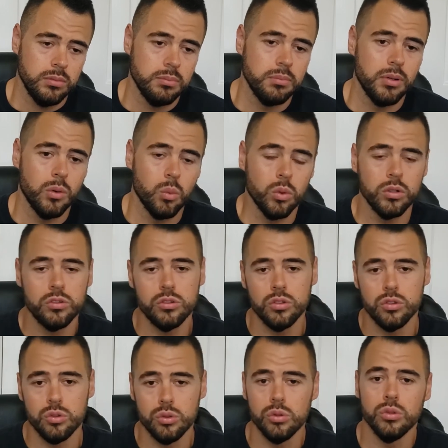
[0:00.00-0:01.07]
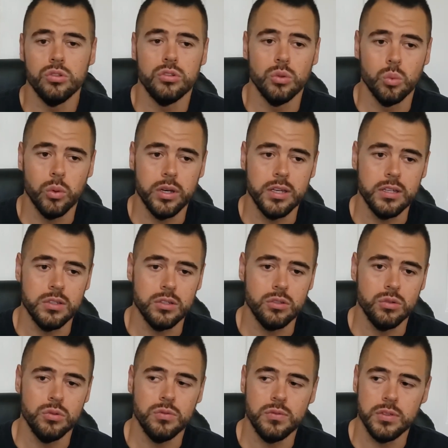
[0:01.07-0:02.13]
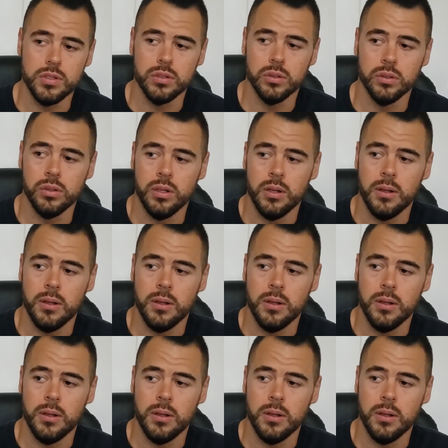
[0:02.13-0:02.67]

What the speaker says: but once you do lose the weight, you do feel,